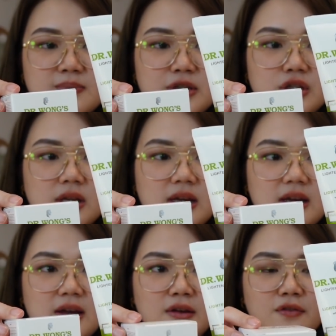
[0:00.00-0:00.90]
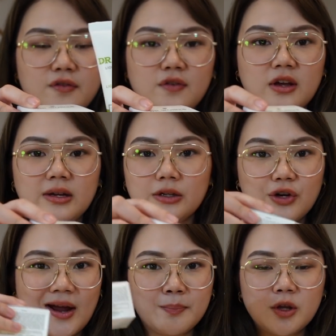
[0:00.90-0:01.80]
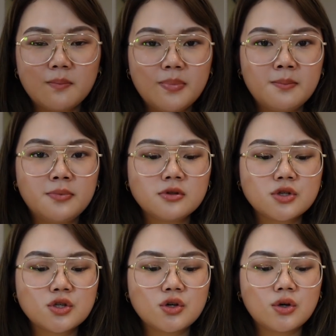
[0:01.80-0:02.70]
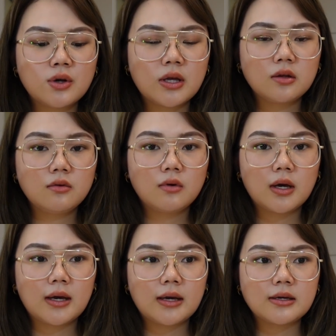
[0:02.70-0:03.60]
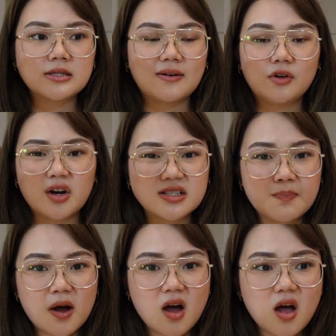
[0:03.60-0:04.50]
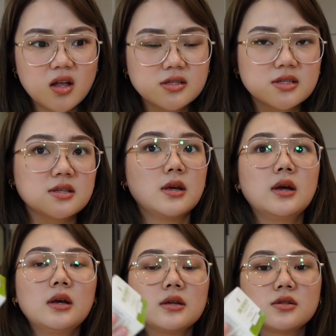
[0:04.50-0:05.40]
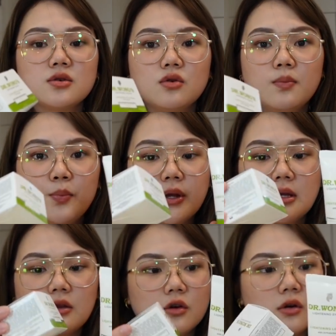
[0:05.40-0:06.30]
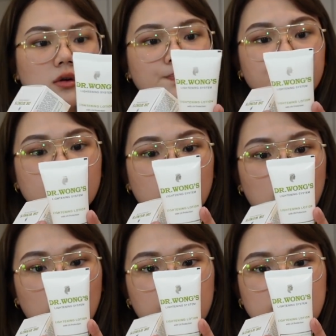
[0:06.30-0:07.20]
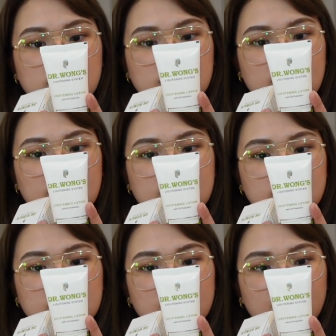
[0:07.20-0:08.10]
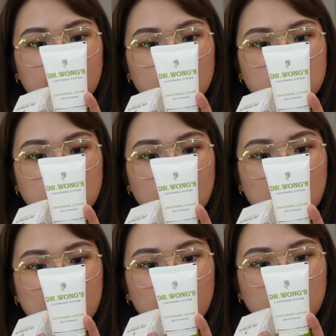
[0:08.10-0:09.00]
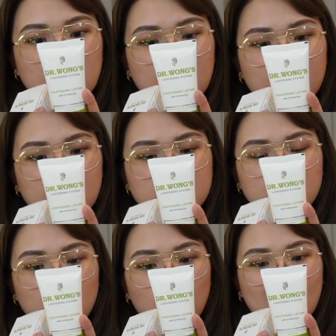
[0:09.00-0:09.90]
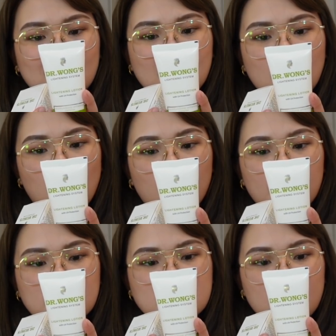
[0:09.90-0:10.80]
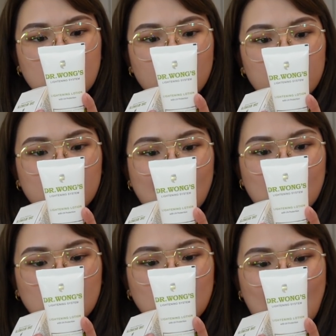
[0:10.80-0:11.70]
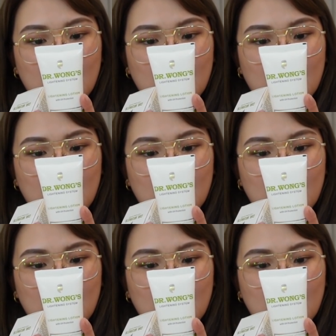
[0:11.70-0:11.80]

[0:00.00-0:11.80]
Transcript: especially if nag-dry up na yung pimples nyo and you guys have dark spots. So, pwede to. It says it's infused with a multifunctional whitening complex made from botanical